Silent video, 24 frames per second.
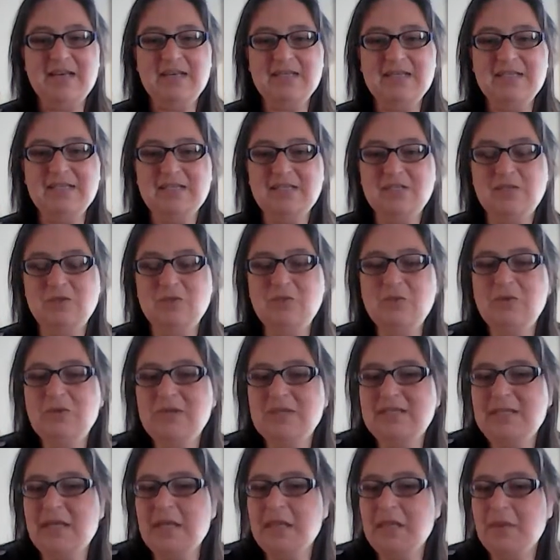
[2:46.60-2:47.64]
a stool or
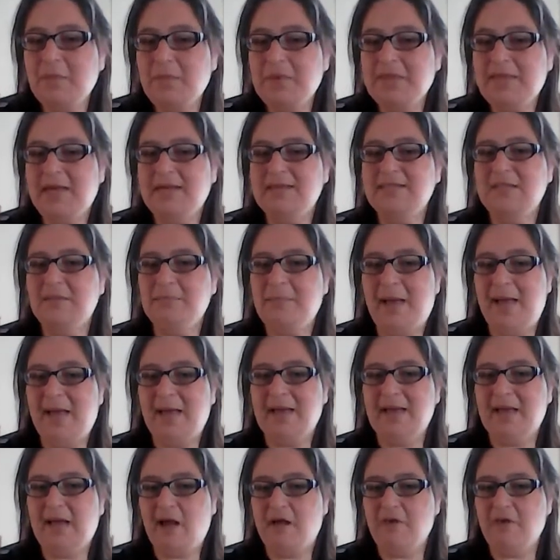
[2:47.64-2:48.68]
something without a
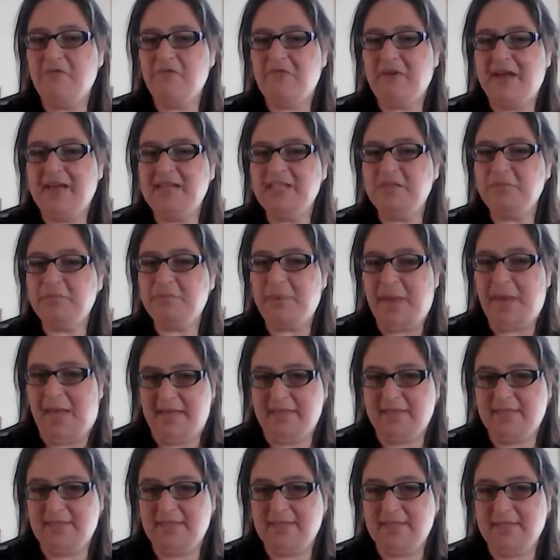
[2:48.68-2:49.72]
back, I find
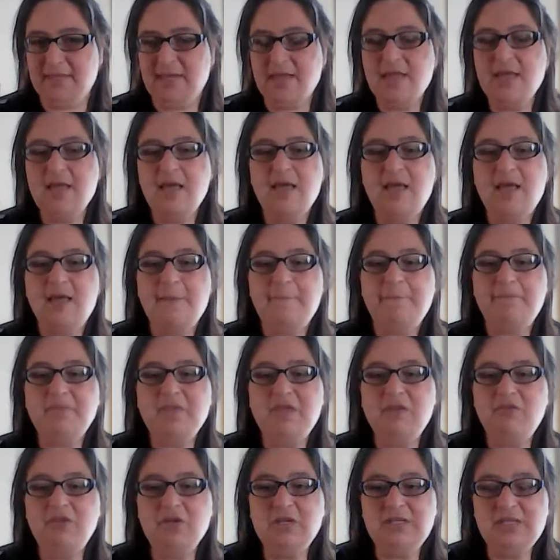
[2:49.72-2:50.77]
best.
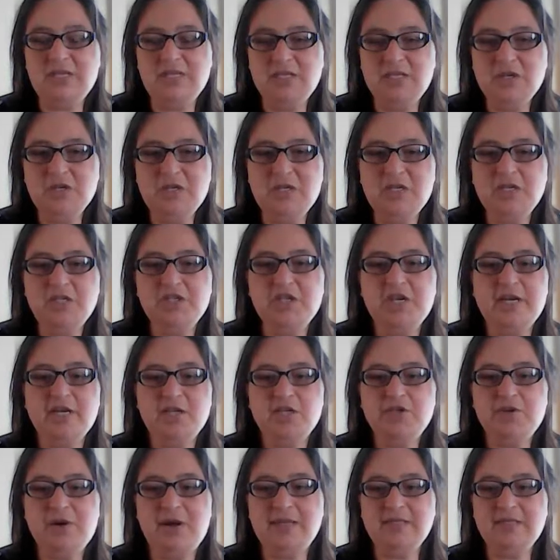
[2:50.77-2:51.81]
If you're sitting on a chair,
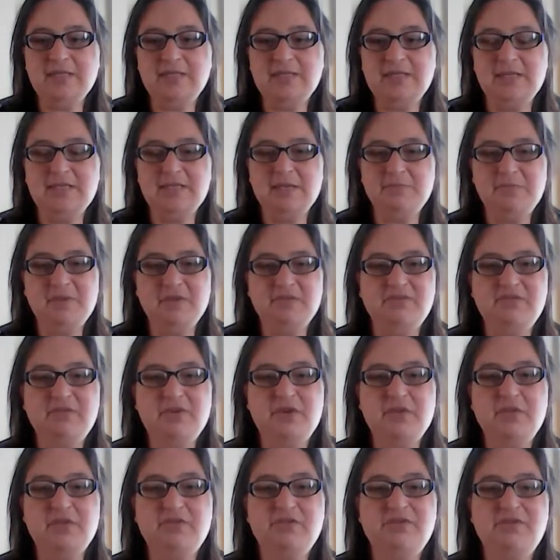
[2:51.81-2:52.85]
try to sit a bit
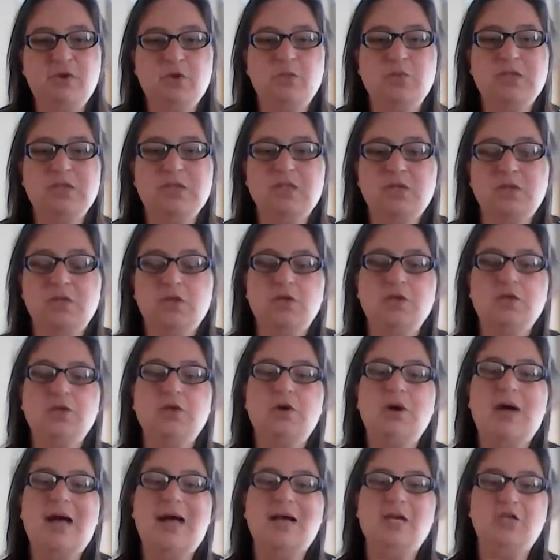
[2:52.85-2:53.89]
further forward so that you're
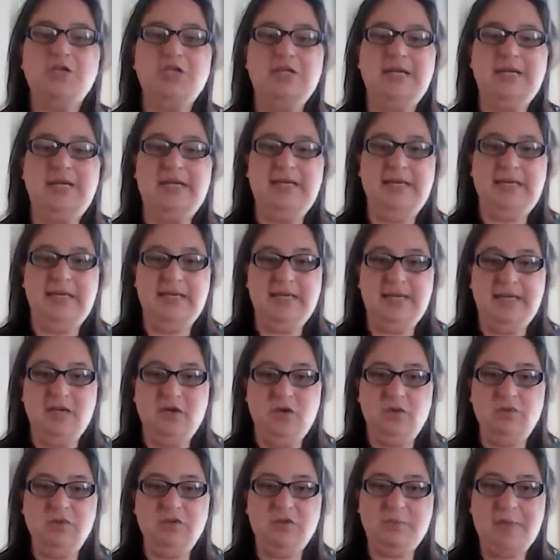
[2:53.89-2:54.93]
not actually leaning
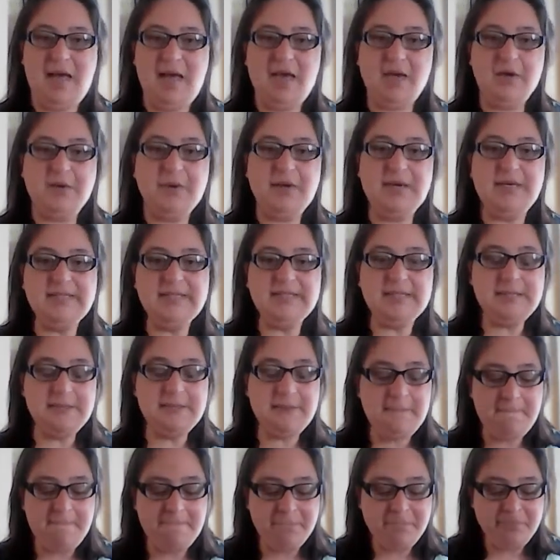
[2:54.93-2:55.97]
on the backrest.
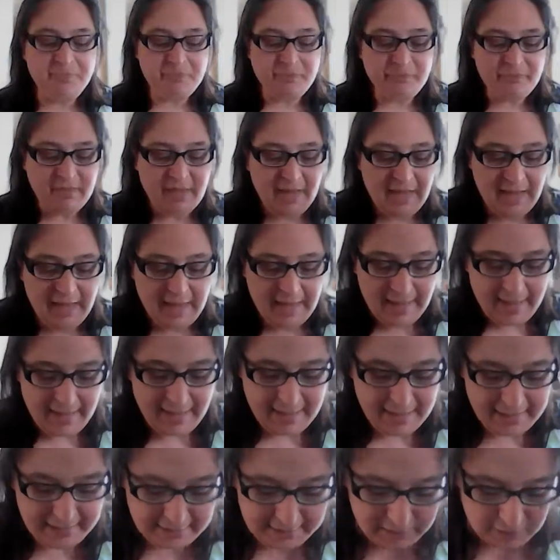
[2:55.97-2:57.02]

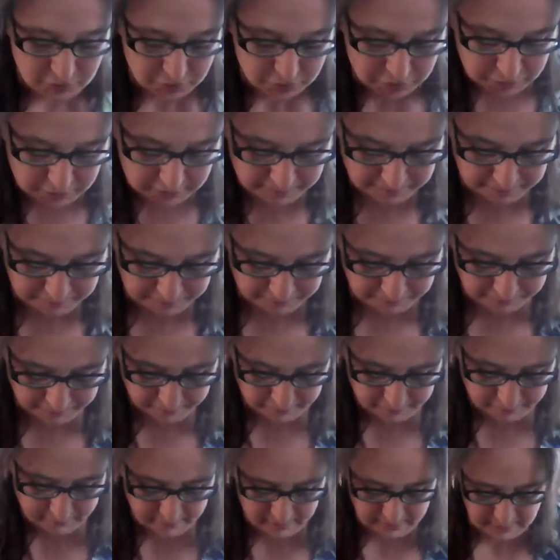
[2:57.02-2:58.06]
And
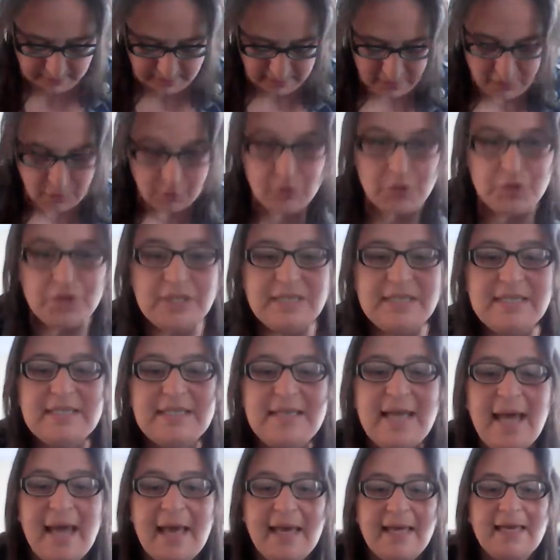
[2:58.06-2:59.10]
I usually
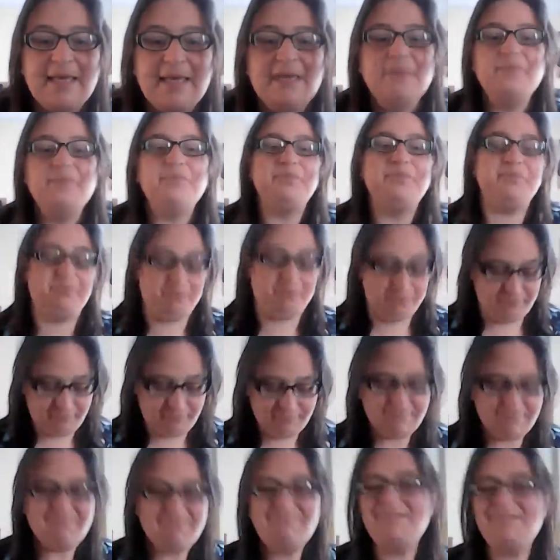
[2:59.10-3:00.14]
say,
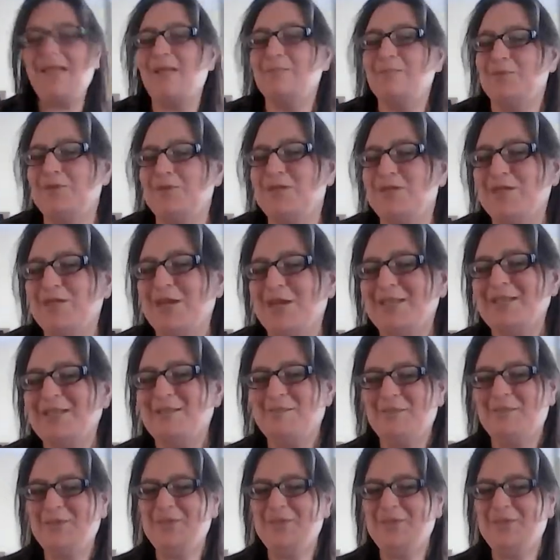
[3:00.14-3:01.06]
just adjusting my